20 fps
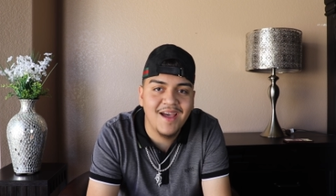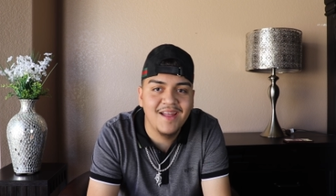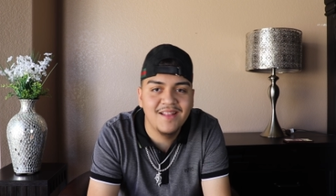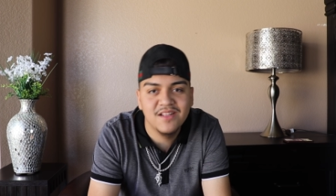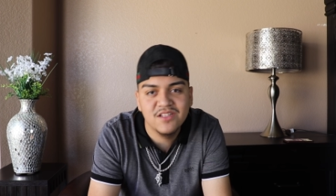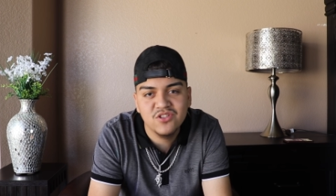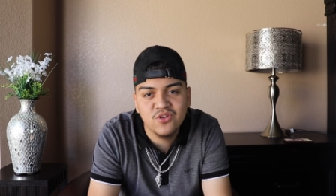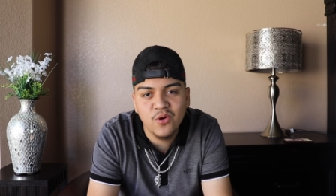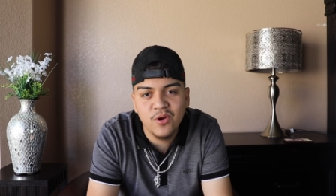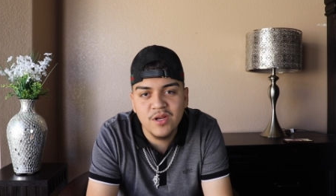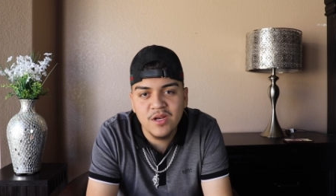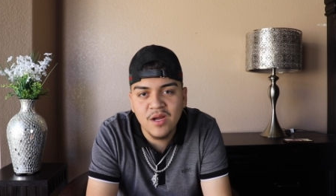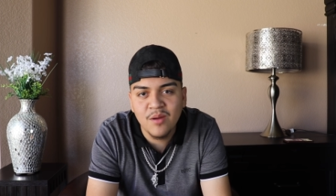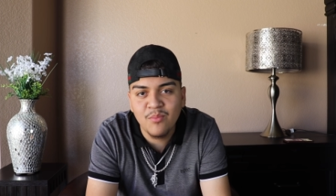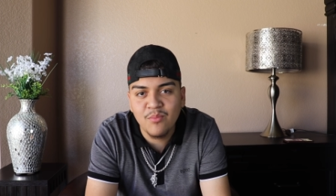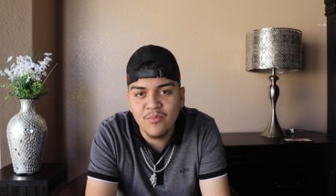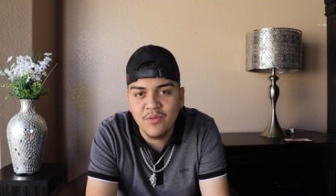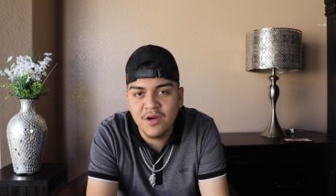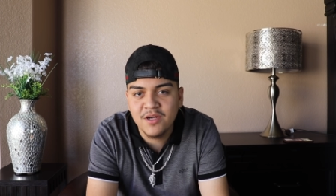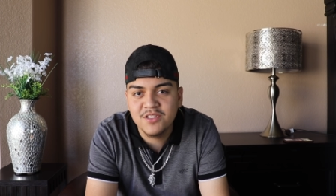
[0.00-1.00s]
and it's going
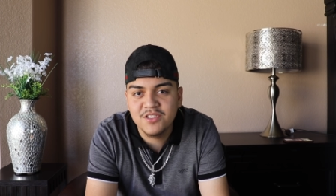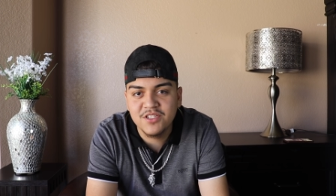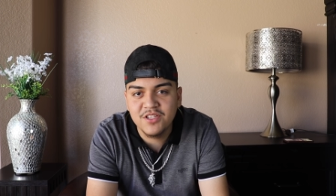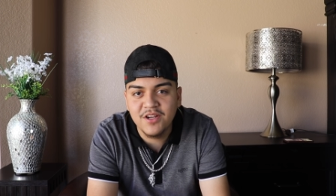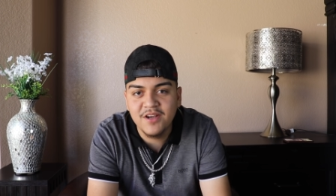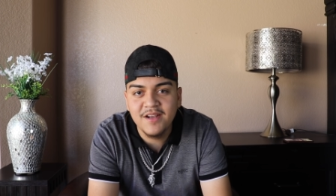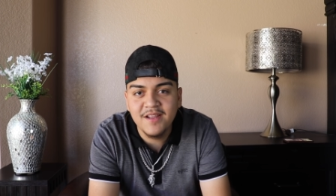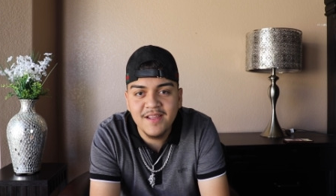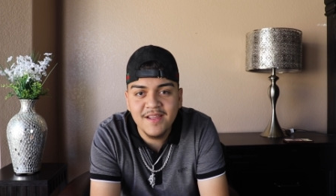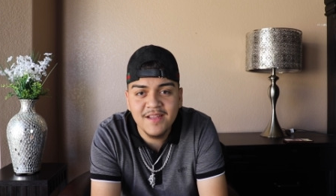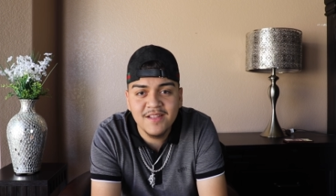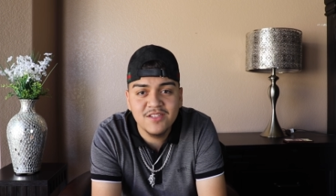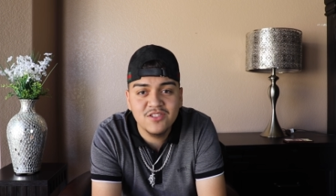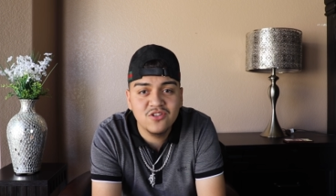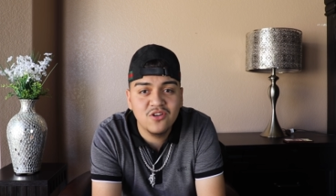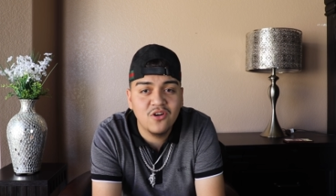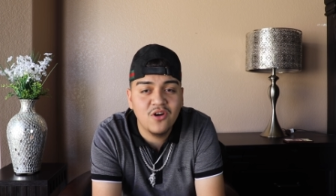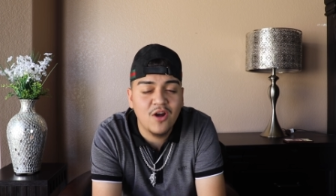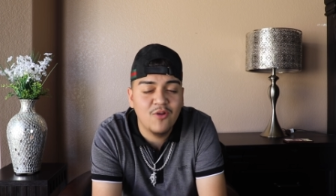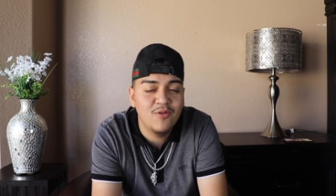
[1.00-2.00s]
up March 30th.
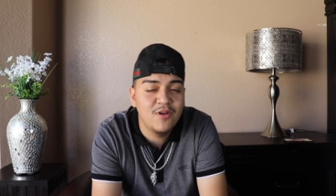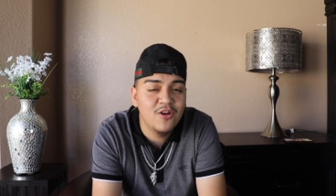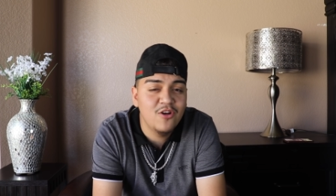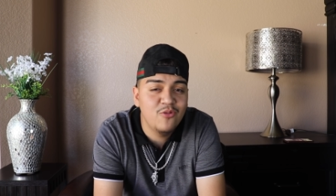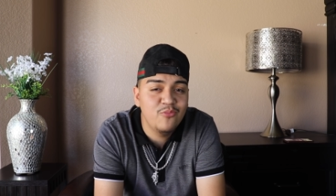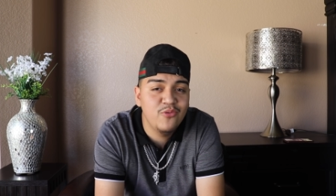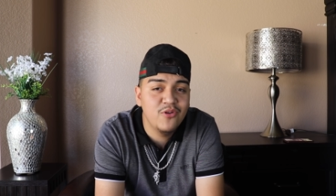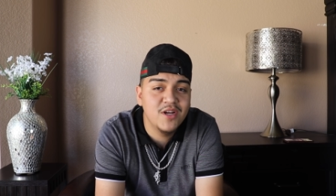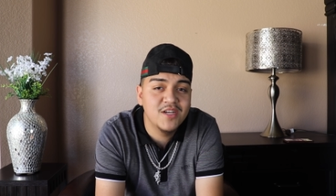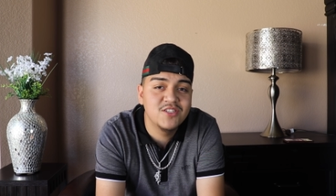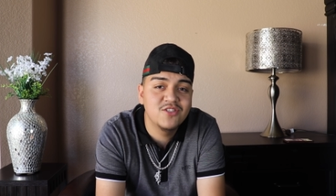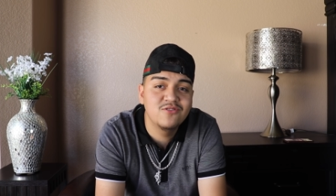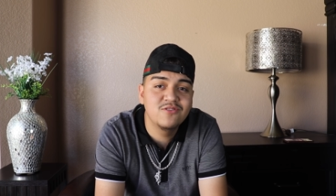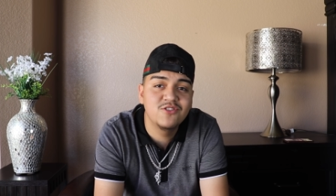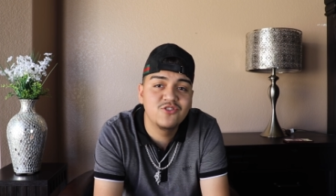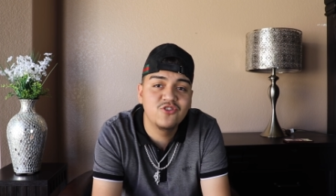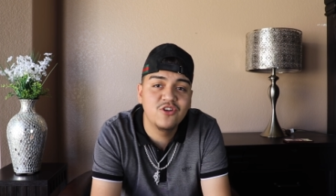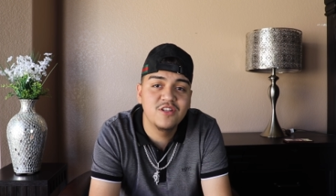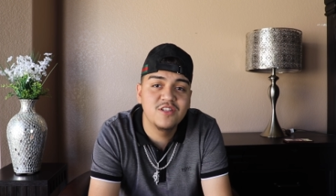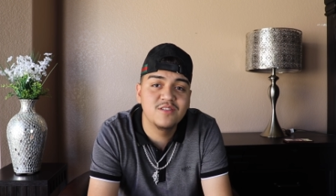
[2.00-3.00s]
So I really hope you guys do
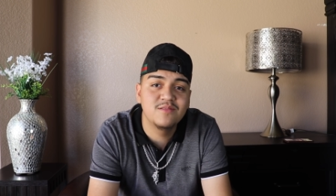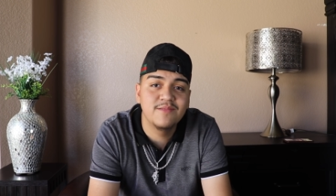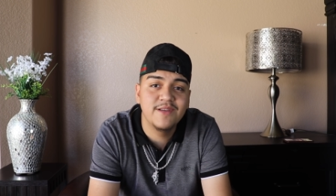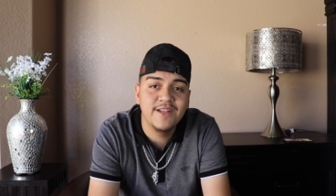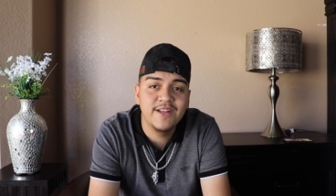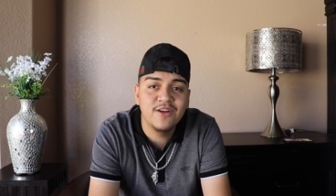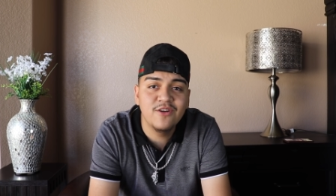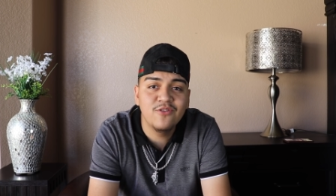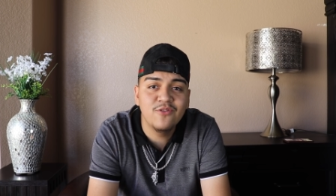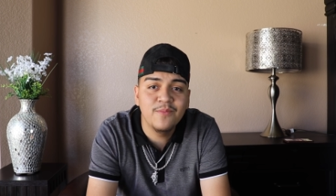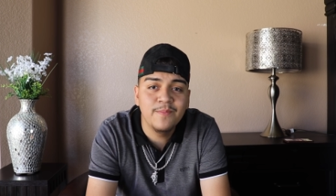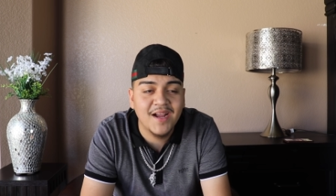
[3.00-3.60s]
enjoy this video.